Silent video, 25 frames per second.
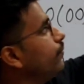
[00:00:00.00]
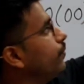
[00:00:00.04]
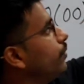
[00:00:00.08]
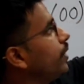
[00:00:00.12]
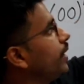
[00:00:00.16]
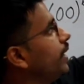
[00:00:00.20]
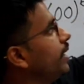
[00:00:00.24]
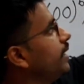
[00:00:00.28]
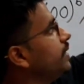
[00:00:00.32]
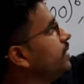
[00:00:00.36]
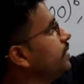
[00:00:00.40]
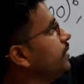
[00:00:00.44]
for
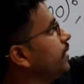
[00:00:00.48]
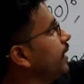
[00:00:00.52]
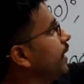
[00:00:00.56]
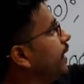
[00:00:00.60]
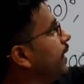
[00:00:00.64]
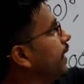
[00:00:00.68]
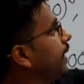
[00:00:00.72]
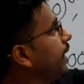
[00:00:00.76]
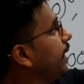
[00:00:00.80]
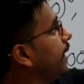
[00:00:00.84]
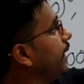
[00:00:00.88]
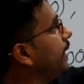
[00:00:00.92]
Li,
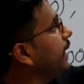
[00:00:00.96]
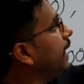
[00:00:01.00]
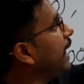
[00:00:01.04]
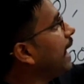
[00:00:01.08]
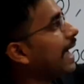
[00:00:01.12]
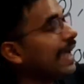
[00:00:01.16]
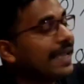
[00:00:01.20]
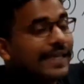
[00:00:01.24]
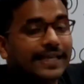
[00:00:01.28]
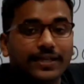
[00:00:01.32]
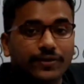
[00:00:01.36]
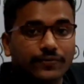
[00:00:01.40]

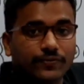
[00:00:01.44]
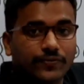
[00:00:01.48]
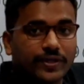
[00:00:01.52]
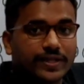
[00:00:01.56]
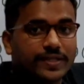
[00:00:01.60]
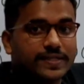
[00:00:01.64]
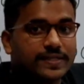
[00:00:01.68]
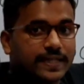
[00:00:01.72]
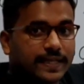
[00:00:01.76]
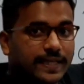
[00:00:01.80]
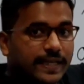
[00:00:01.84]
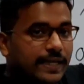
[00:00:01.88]
if it
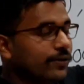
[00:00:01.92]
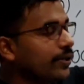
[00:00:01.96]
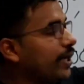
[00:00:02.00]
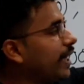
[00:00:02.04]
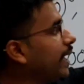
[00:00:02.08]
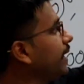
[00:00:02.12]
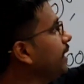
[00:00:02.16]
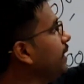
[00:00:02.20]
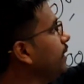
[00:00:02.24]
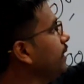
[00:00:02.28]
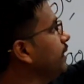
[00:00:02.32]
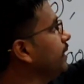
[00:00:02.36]
is
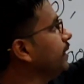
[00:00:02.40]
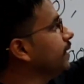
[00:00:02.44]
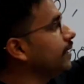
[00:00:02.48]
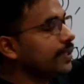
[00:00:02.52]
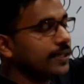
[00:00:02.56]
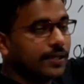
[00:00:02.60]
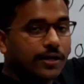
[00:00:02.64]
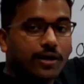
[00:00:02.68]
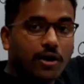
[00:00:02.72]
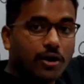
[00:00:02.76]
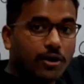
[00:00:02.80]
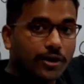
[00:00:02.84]
Li, in
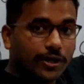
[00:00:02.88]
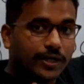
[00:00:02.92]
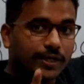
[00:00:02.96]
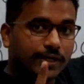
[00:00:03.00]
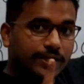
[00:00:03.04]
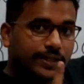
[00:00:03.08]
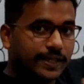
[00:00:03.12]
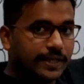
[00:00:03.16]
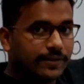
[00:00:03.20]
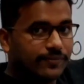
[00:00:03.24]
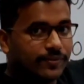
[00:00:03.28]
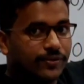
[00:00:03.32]
the order
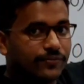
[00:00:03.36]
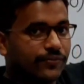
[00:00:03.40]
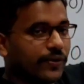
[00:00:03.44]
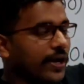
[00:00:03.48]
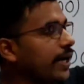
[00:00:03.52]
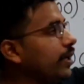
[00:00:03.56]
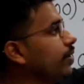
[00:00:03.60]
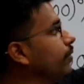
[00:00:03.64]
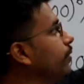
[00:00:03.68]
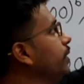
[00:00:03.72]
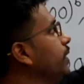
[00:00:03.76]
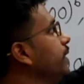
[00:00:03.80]
they have
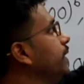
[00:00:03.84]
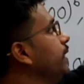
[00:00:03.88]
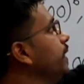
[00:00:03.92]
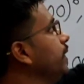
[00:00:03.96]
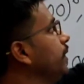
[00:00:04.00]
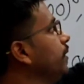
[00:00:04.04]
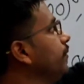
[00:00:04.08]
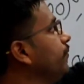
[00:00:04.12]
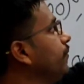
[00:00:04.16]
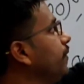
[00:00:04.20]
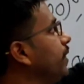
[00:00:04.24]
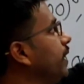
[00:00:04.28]
defined only.
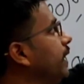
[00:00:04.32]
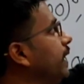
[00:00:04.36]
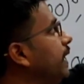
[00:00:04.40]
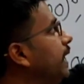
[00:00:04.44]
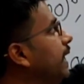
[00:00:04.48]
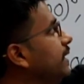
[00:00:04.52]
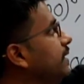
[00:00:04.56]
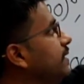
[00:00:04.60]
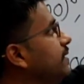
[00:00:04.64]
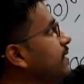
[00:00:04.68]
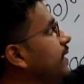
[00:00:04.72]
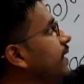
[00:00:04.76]
If
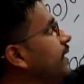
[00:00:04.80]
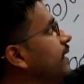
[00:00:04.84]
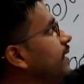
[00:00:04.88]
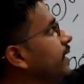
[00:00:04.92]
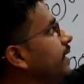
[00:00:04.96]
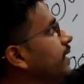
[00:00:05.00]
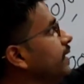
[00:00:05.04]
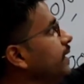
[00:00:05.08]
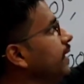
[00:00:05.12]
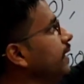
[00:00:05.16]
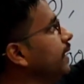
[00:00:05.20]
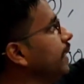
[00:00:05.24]
Li is there,
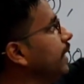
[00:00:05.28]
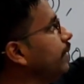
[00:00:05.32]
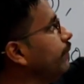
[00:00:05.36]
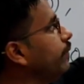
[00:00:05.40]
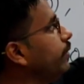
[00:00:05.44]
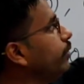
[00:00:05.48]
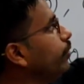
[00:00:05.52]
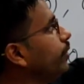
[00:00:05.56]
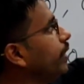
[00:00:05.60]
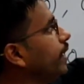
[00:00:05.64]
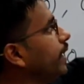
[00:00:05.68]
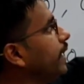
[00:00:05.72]
then it
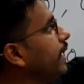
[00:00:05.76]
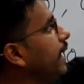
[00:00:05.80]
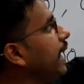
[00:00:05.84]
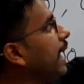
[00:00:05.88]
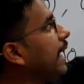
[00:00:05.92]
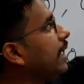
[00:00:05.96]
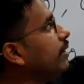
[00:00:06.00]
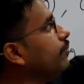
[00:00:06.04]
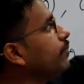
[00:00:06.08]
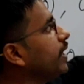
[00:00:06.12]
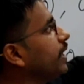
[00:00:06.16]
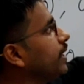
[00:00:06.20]
will go
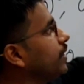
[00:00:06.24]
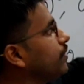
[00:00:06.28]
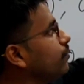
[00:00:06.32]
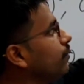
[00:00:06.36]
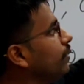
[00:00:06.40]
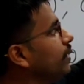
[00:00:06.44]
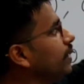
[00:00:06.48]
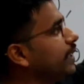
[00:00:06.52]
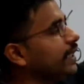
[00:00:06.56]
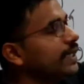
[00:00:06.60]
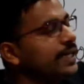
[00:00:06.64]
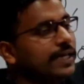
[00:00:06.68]
Li minus
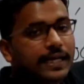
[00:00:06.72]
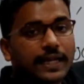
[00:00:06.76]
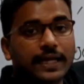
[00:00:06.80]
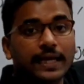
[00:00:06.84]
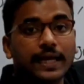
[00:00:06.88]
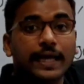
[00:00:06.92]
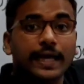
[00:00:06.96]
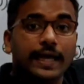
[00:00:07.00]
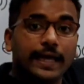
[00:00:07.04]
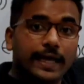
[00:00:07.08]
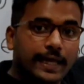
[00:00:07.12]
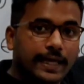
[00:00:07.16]
1, then
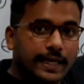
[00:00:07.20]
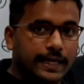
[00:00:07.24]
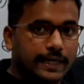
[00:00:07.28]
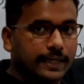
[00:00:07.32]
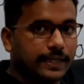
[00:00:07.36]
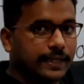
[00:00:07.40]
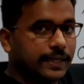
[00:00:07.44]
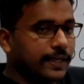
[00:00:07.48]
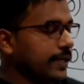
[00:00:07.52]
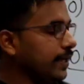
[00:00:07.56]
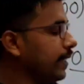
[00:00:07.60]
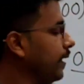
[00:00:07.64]

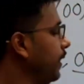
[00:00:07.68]
L.